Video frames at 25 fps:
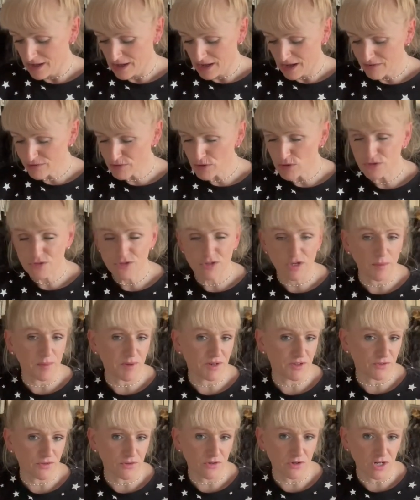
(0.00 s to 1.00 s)
I've got so
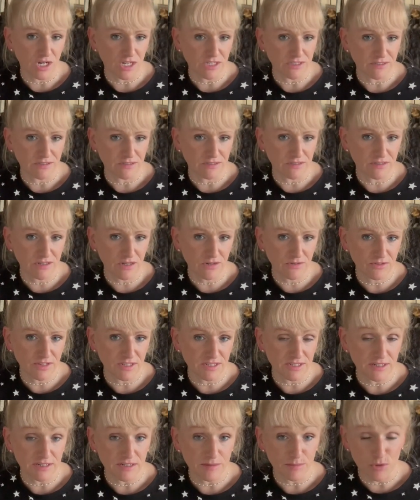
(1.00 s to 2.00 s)
many sunglasses, I don't
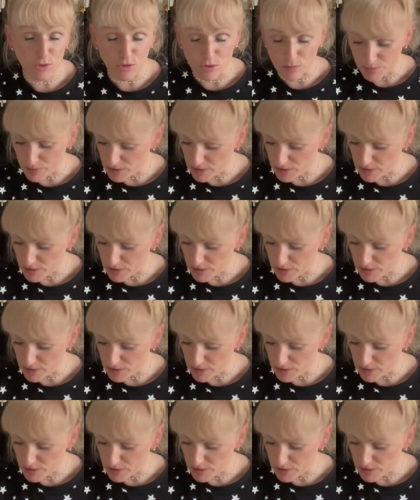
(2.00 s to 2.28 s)
need any more.